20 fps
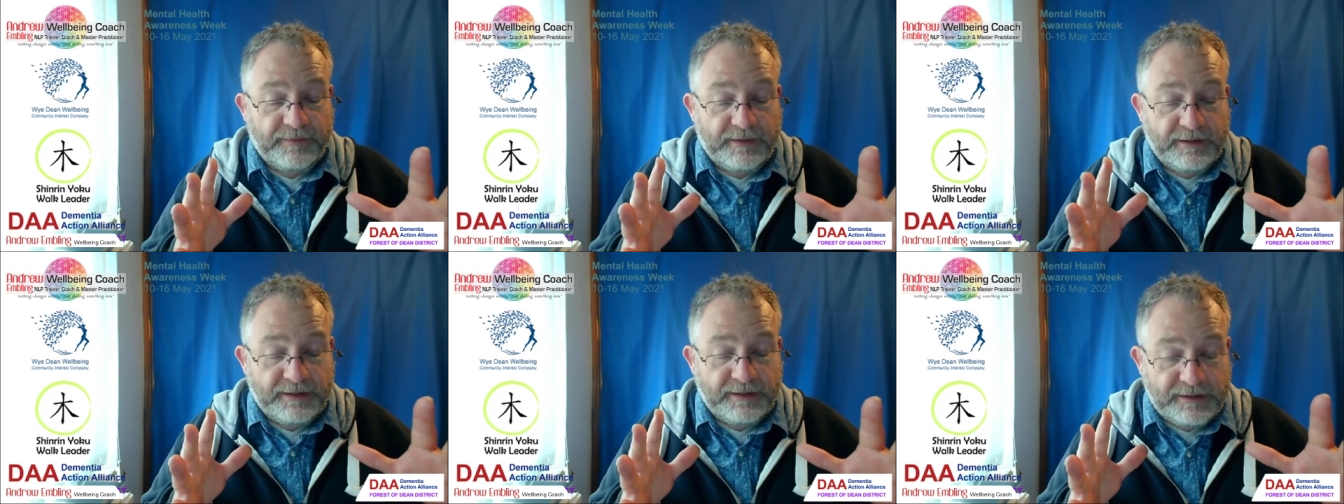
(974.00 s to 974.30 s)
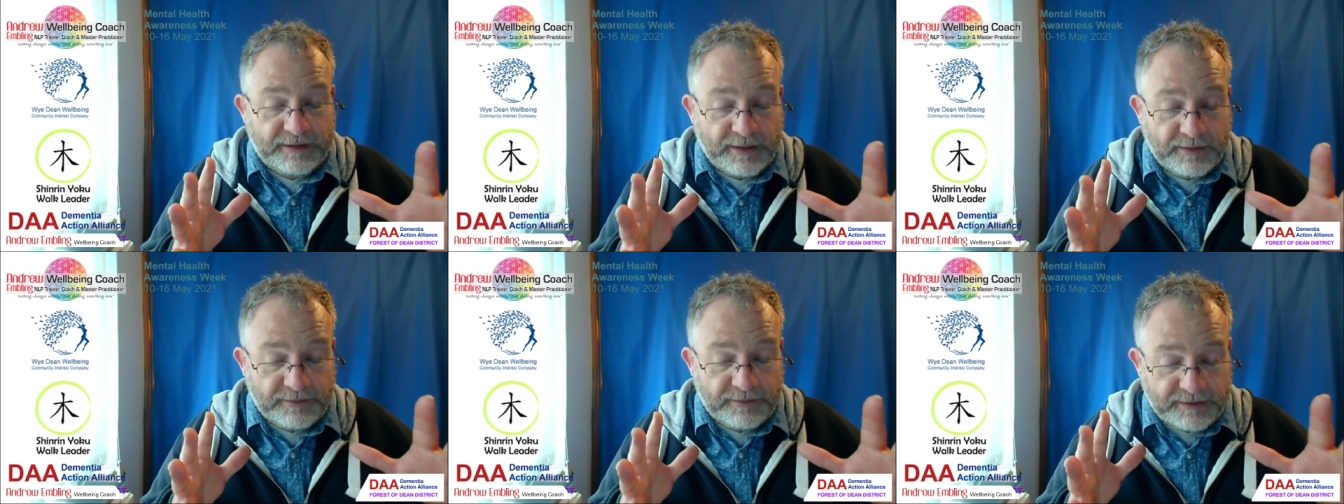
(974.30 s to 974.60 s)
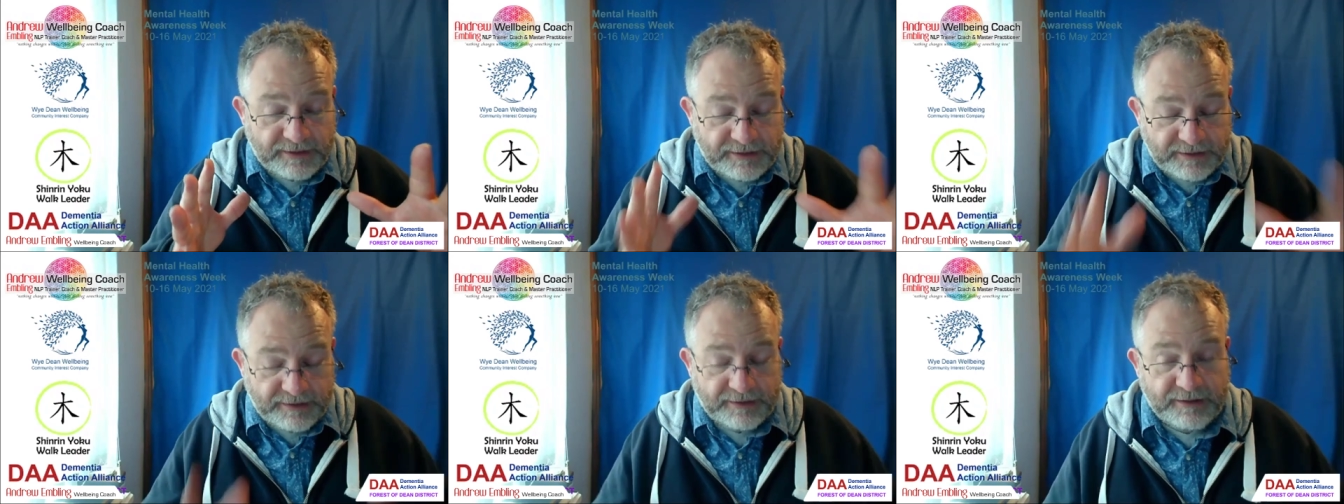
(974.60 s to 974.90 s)
So
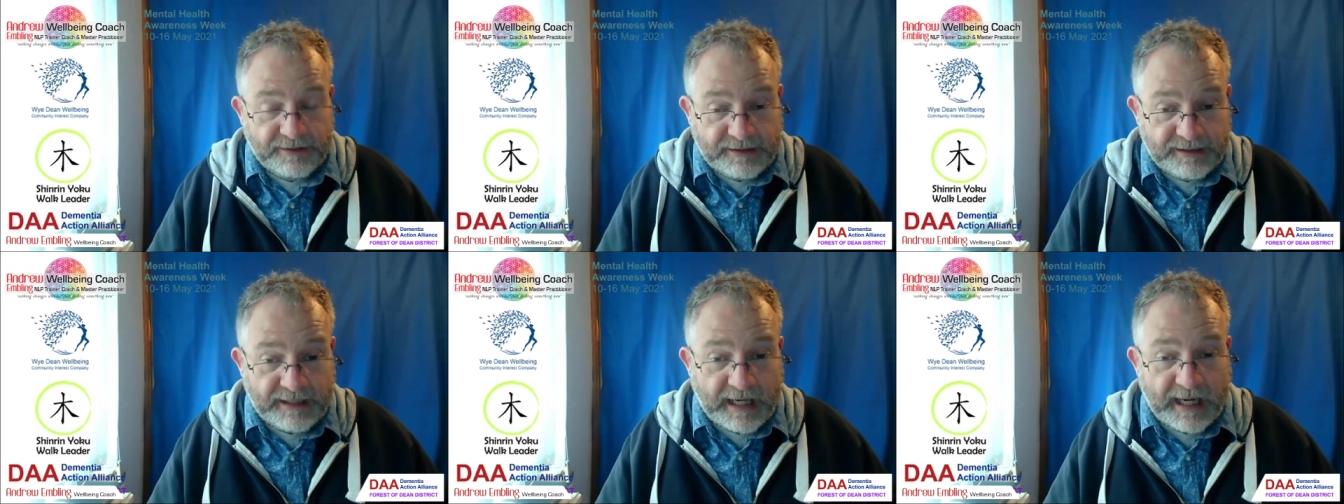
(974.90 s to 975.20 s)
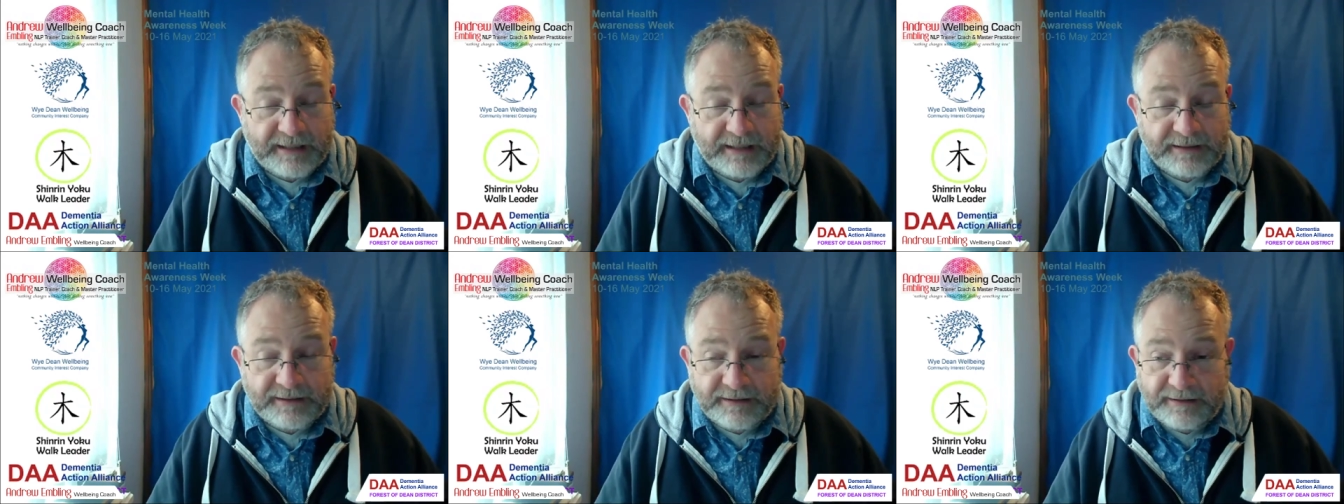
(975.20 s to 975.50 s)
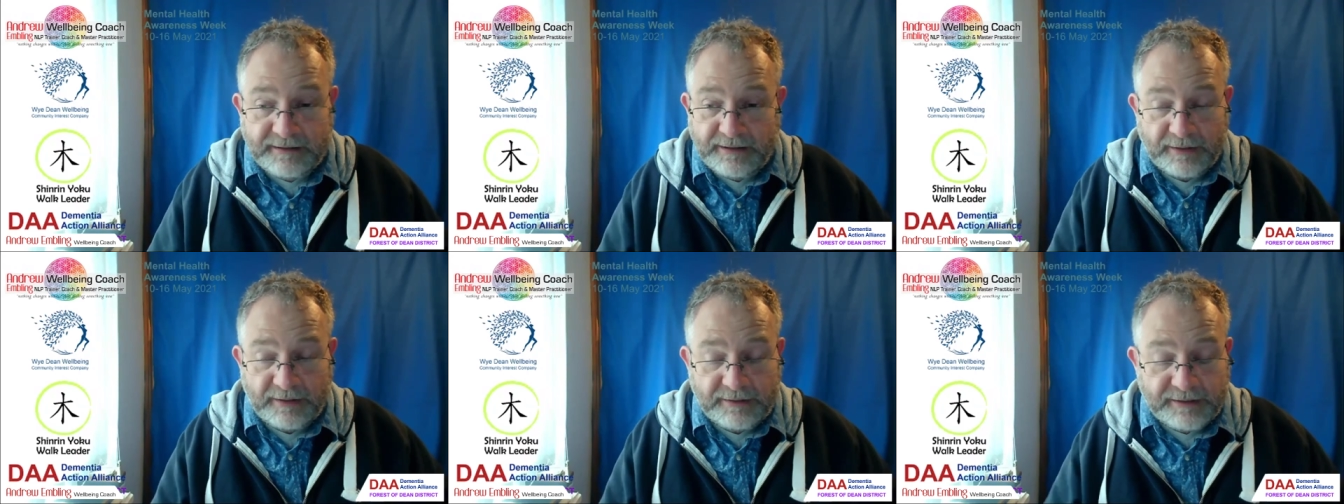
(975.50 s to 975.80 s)
stand,
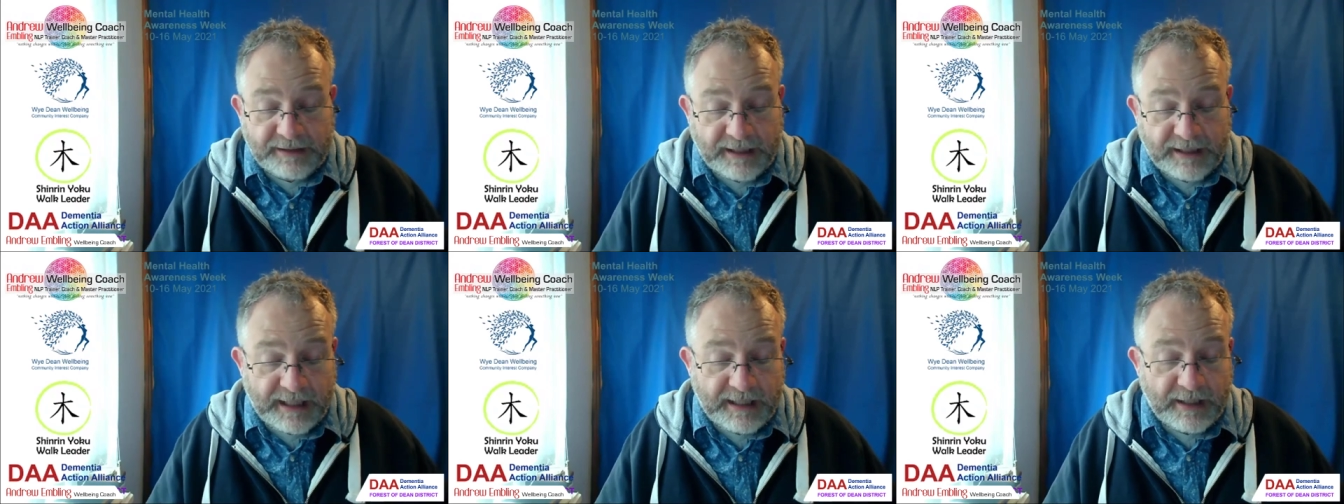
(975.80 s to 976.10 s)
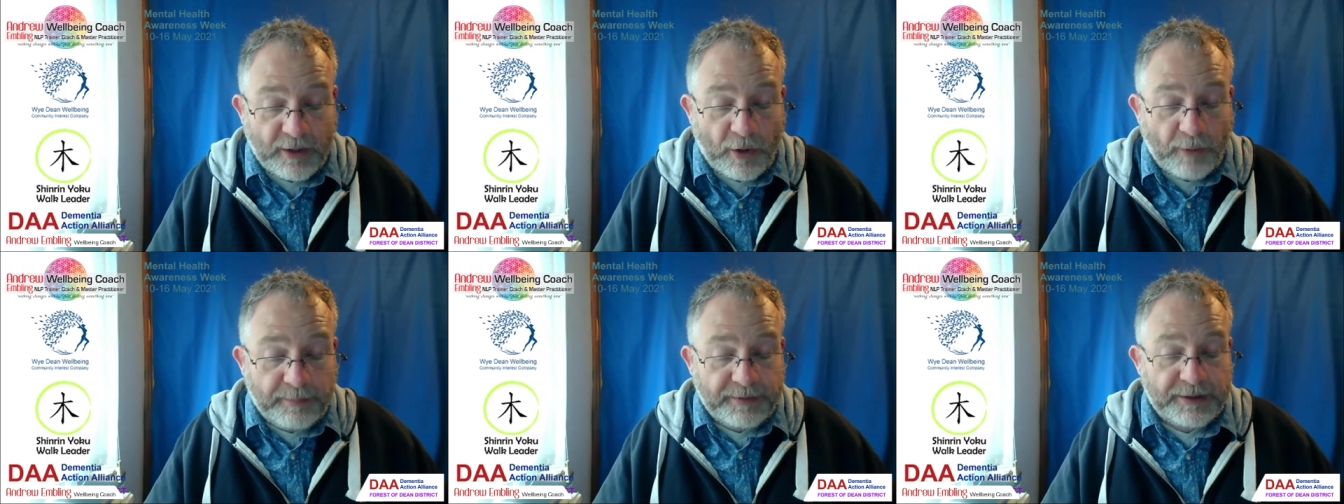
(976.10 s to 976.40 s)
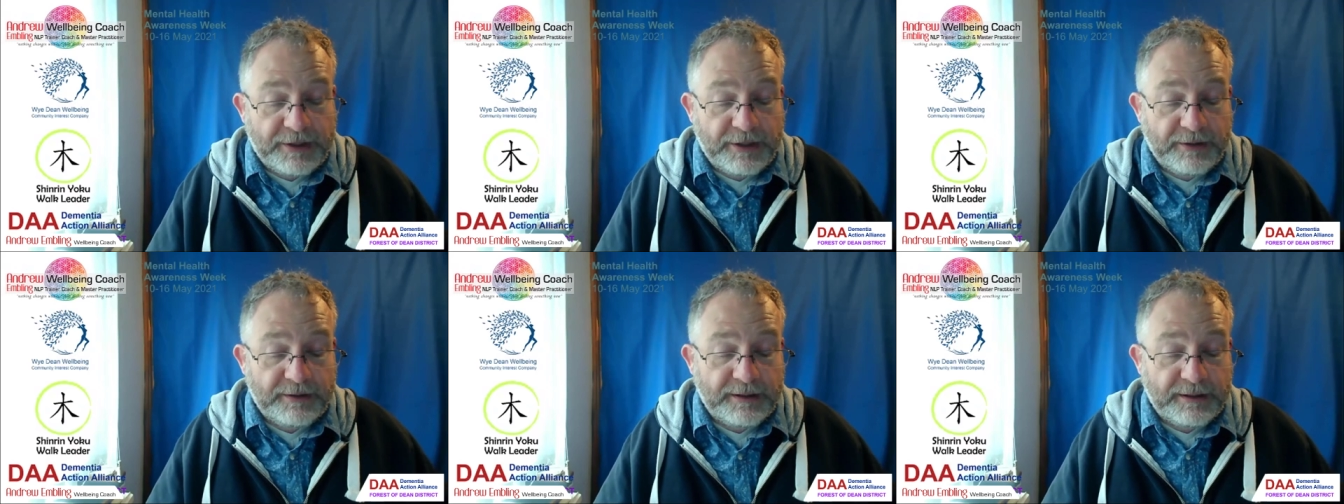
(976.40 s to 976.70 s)
take
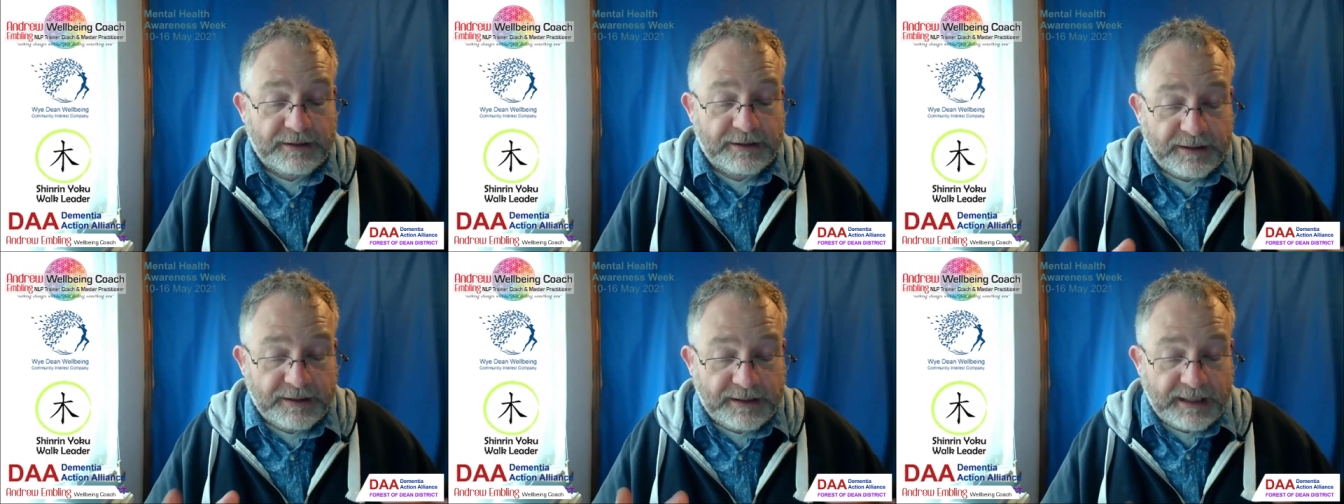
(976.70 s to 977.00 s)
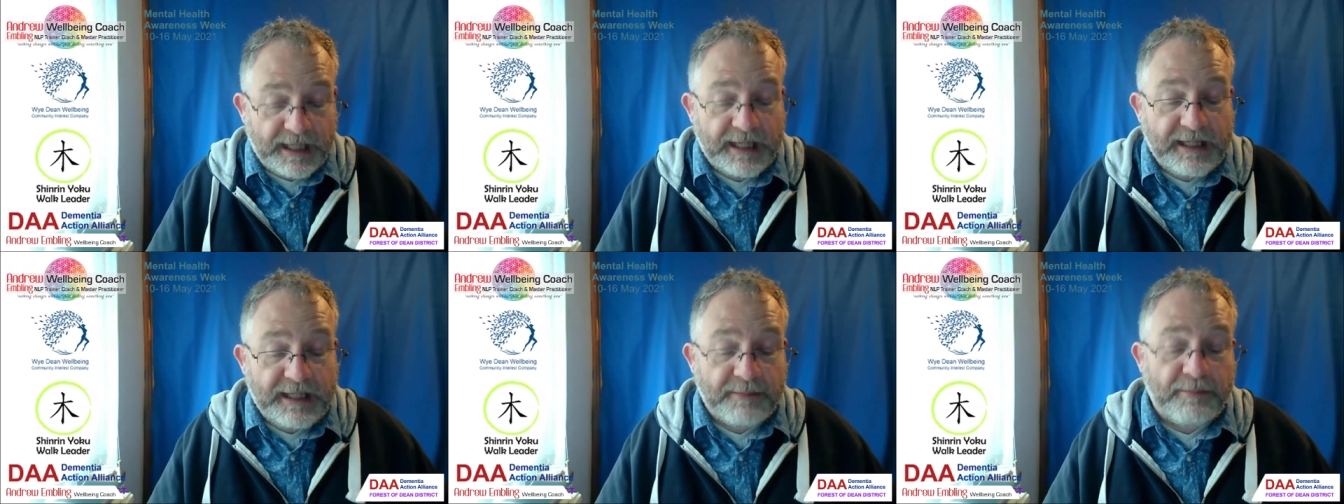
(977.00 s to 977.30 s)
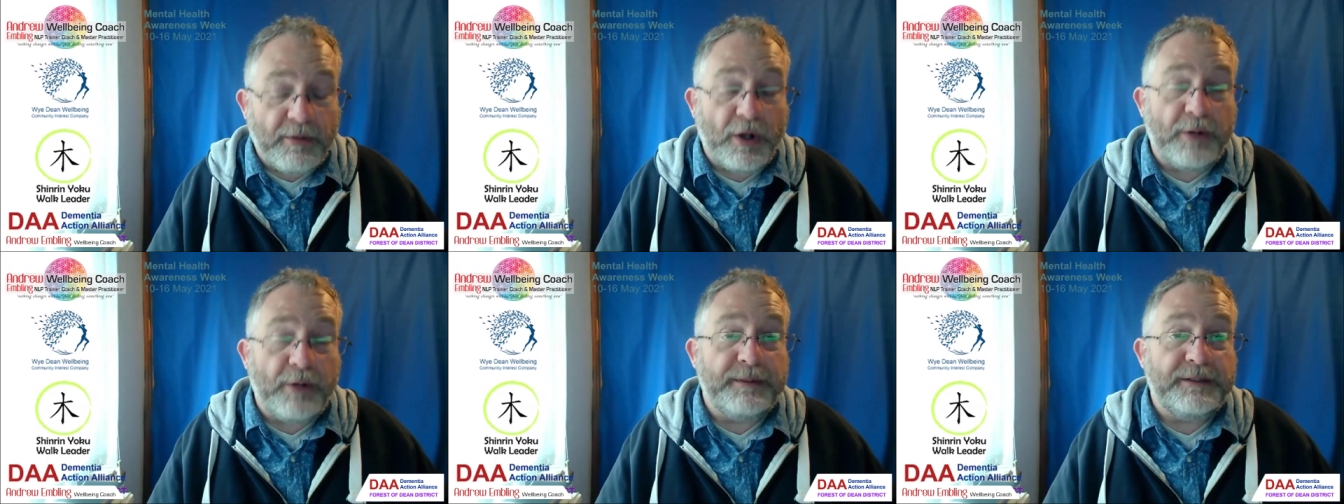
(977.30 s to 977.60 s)
opportunity to take a
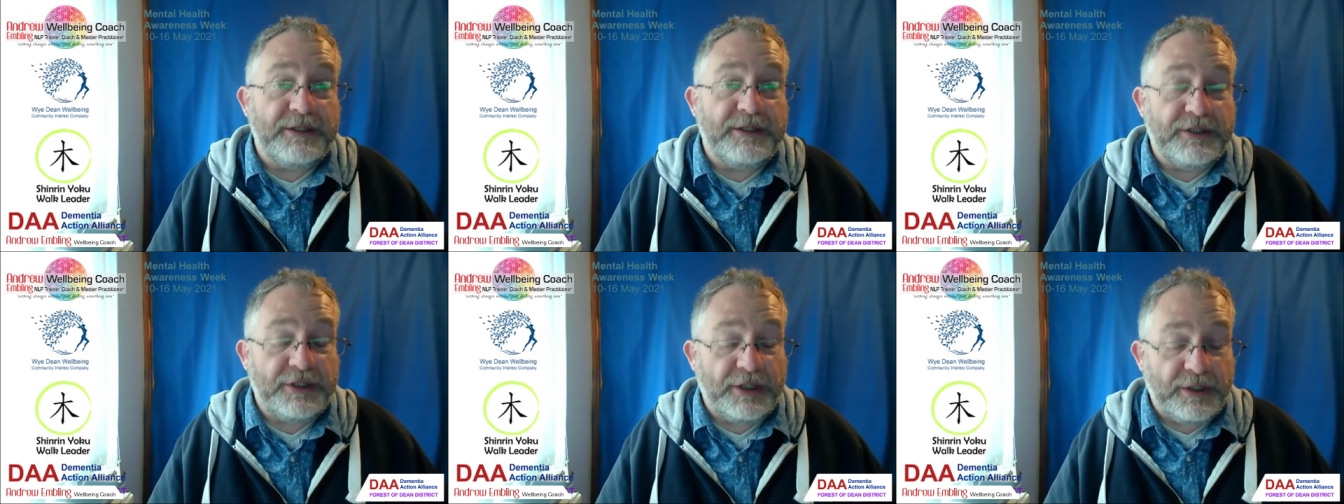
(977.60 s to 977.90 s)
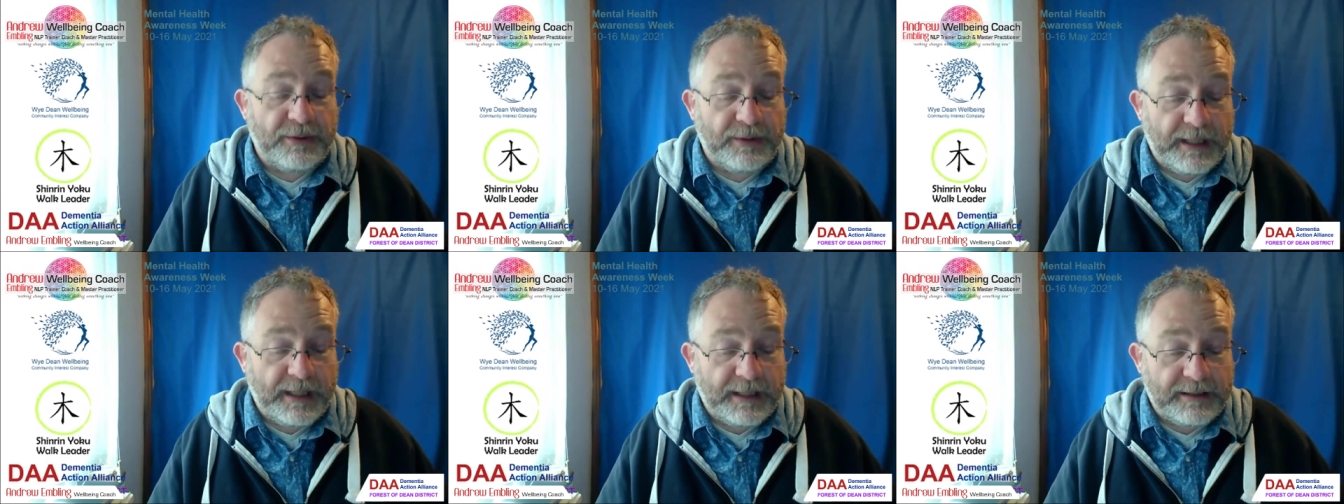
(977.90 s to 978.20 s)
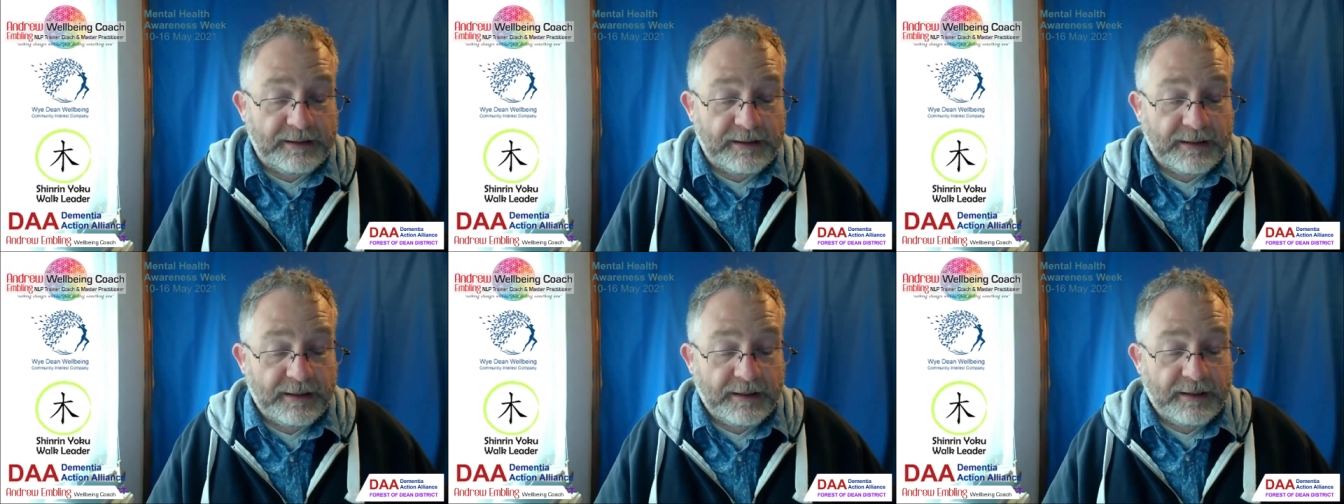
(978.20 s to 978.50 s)
moment to tune
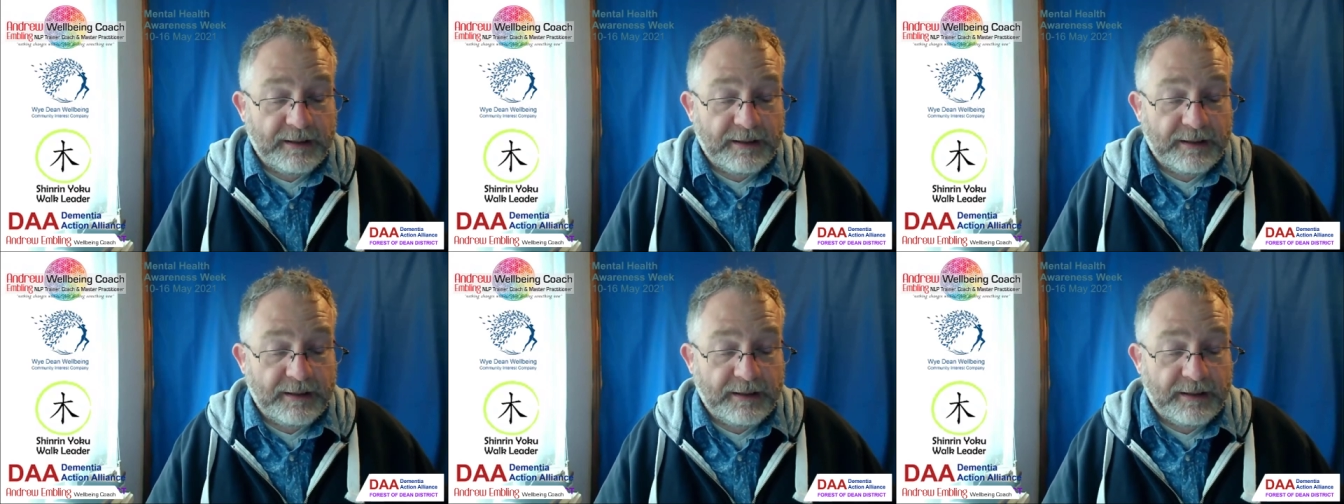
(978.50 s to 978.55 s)
in,